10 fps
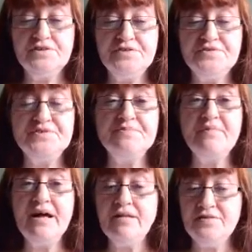Do you
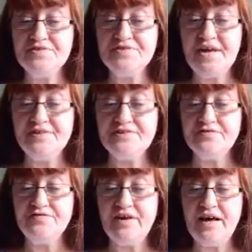smell the scent
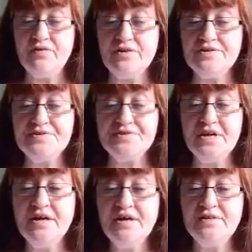of
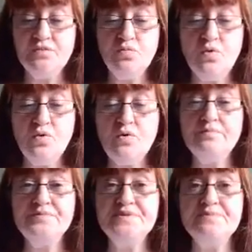flowers in the
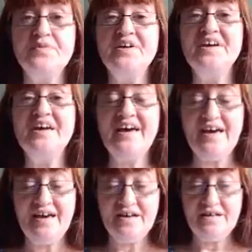warm spring
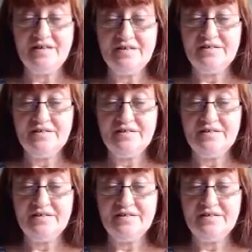air?